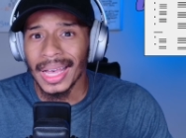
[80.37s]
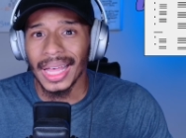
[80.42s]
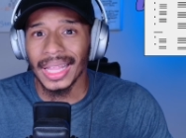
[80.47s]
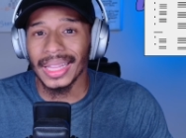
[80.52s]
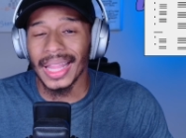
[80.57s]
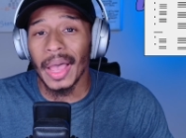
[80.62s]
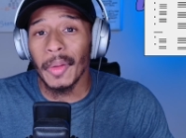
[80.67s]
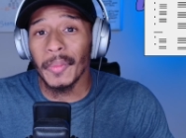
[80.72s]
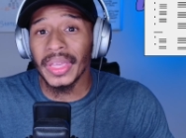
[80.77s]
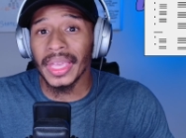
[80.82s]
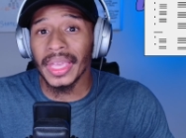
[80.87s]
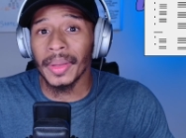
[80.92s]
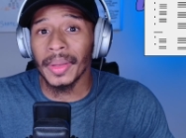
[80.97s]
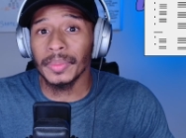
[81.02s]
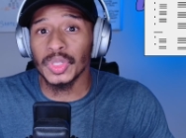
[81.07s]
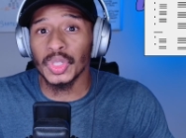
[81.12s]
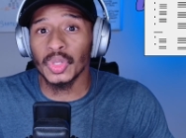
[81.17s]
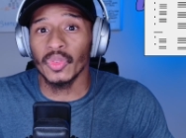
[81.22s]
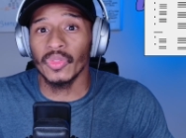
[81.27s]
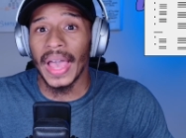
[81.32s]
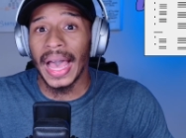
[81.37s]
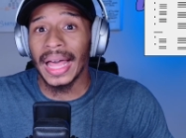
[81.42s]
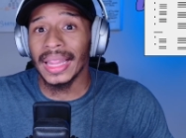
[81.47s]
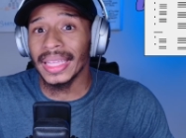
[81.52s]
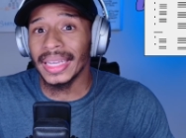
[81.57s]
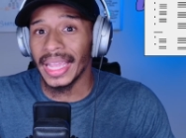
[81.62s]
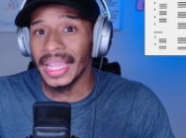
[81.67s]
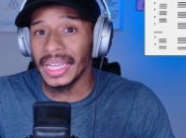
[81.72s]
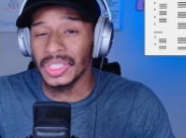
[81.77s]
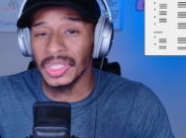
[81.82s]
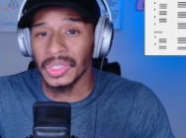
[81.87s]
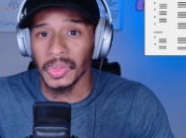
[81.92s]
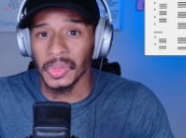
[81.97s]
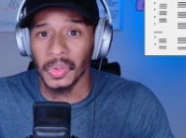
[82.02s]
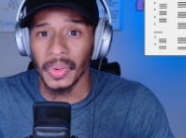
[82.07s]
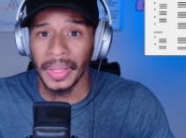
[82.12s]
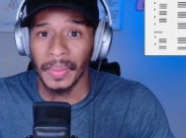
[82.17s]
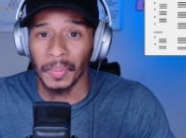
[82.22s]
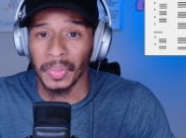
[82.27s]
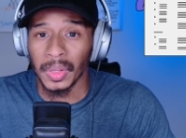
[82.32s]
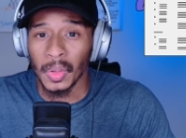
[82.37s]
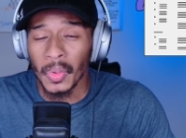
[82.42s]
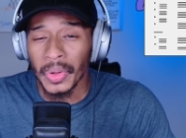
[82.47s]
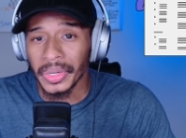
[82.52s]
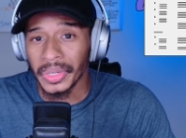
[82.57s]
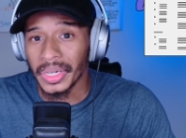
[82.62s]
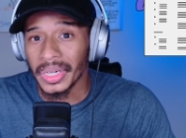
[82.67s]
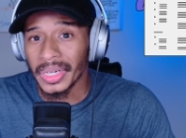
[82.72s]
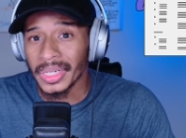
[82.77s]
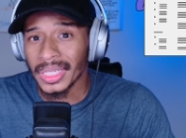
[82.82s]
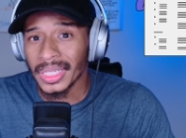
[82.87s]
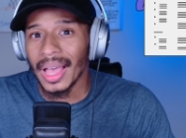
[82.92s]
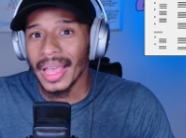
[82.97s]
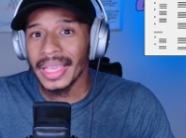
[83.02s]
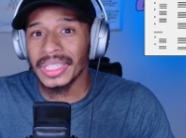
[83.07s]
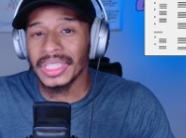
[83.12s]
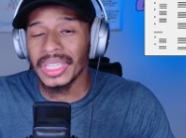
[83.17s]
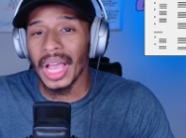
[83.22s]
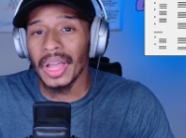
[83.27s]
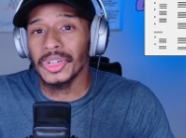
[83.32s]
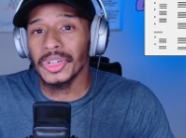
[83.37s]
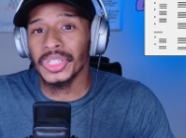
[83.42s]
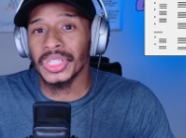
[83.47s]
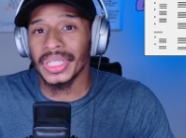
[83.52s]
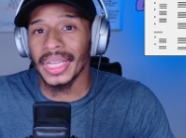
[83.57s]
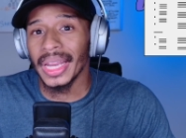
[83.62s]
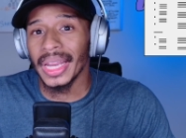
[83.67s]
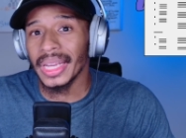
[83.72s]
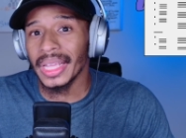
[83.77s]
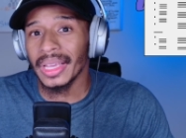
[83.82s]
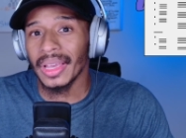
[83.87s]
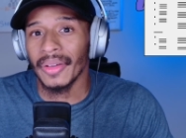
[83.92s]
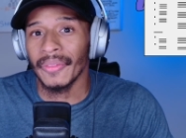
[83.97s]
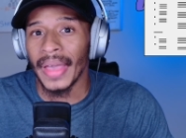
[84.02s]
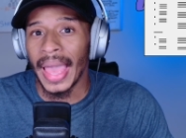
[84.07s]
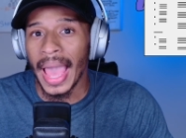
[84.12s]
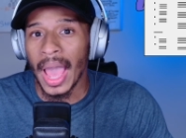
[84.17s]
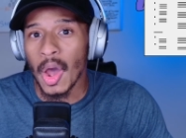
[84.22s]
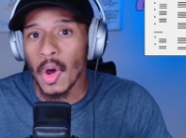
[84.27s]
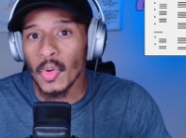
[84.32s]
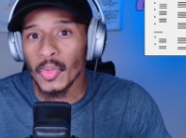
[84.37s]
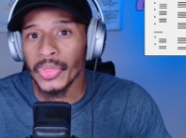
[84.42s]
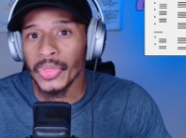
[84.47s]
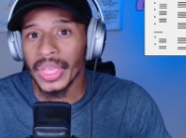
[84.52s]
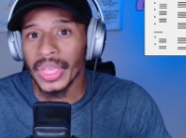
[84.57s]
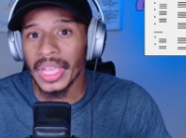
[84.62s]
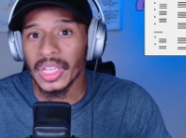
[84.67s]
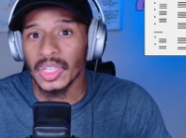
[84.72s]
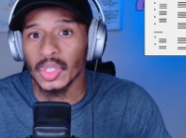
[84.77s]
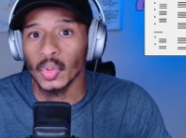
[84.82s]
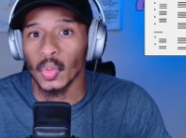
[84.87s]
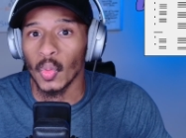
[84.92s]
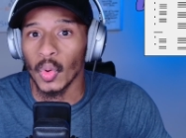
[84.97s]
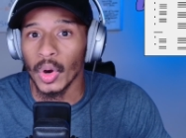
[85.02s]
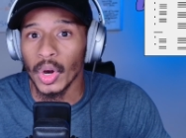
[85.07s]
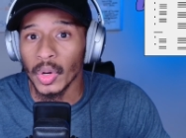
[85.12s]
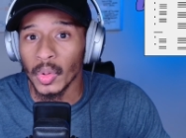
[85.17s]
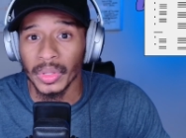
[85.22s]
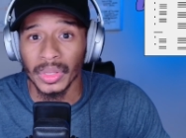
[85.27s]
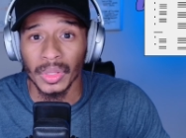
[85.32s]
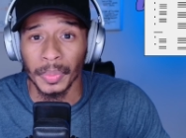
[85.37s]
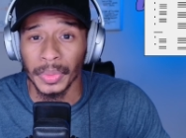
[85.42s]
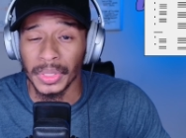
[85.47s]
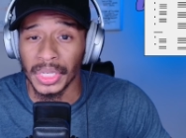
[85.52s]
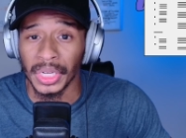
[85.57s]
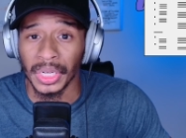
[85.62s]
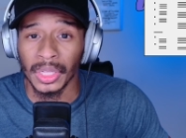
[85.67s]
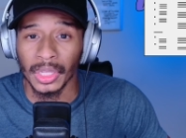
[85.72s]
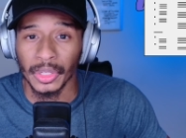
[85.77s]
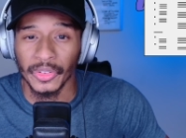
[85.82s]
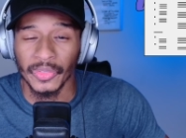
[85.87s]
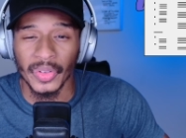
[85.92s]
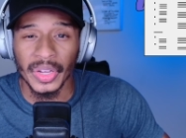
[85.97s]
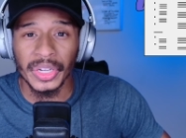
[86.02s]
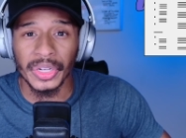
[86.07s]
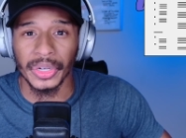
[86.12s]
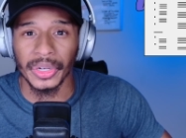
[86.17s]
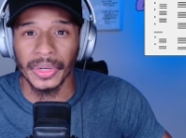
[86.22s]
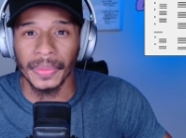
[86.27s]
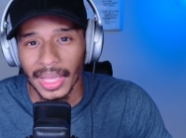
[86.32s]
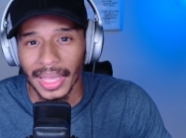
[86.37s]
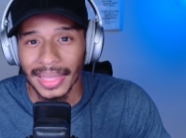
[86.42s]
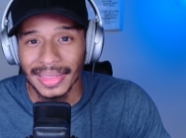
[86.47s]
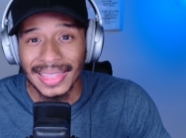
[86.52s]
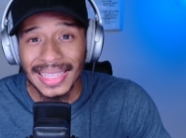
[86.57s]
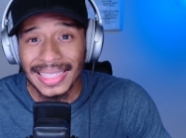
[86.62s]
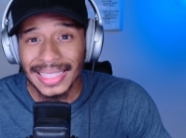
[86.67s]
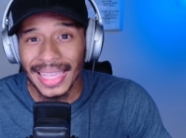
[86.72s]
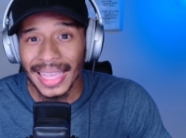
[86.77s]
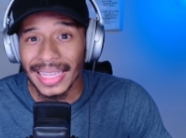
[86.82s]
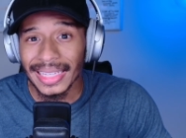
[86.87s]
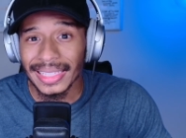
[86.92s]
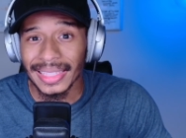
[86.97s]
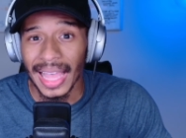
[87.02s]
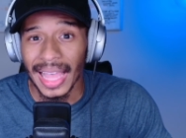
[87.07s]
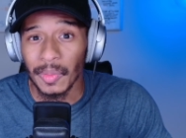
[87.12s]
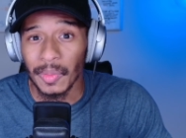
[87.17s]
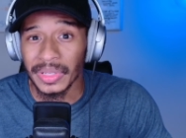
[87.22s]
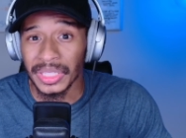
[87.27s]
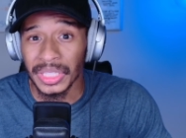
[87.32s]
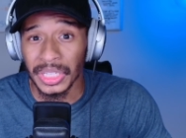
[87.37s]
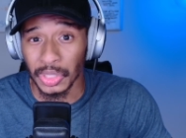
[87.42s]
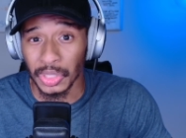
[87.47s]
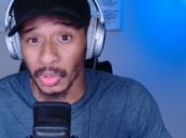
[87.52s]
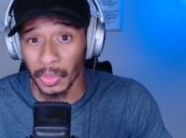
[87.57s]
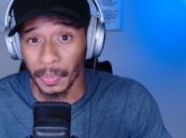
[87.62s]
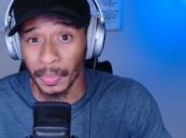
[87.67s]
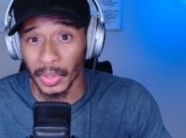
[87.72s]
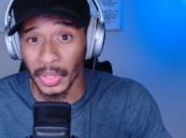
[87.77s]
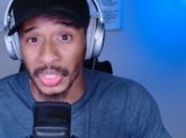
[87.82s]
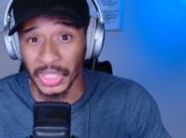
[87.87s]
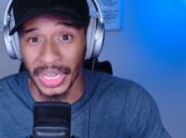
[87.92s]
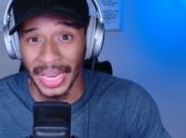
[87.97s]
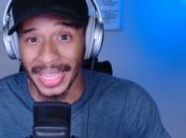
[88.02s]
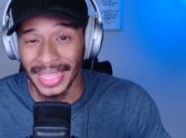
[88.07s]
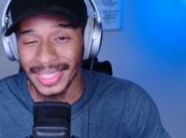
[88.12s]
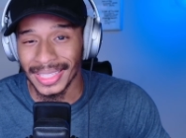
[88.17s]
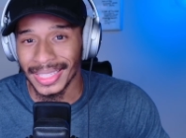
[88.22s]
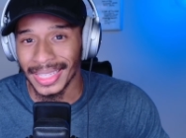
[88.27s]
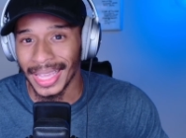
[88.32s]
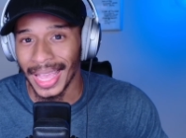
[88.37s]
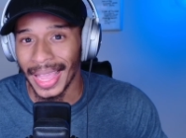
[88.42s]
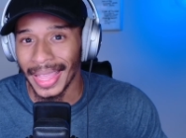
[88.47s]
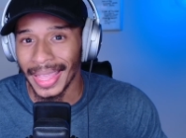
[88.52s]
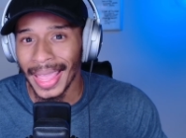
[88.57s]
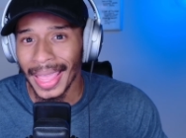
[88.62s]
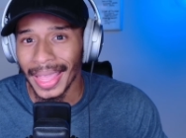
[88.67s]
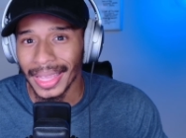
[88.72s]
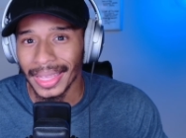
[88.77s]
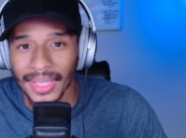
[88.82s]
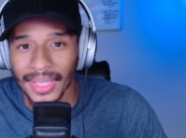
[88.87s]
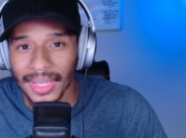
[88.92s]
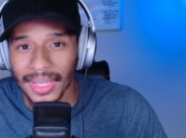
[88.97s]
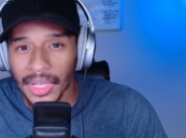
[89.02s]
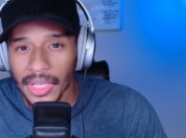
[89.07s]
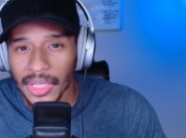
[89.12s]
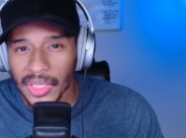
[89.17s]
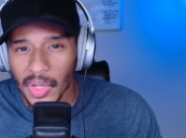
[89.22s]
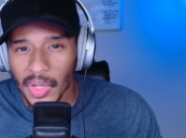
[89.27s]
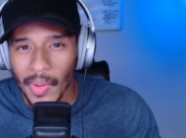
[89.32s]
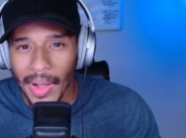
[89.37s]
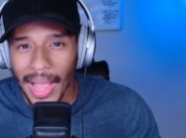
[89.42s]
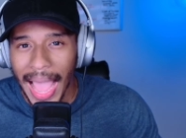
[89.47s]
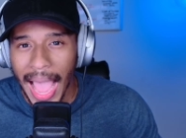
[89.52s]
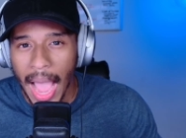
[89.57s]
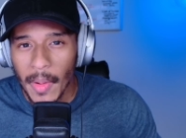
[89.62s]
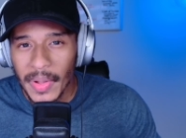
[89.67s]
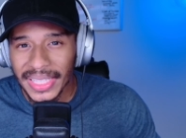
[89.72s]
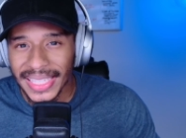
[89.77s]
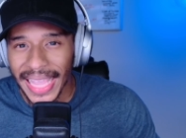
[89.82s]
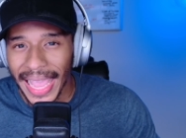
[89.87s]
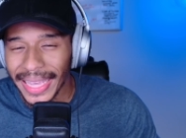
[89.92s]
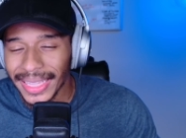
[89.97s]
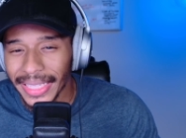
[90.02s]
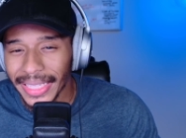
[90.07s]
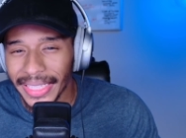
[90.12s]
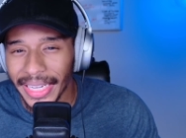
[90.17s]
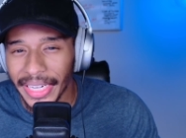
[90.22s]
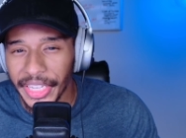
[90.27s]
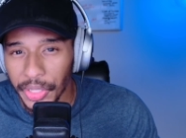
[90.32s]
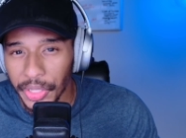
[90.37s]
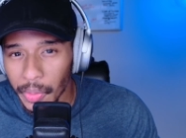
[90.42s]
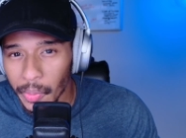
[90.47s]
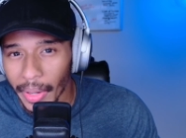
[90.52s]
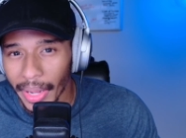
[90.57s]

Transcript: allowing him to validate to employers his understanding of how things work with a particular vendor. In this case, that was the Juniper JNCIA. So, how exactly did he do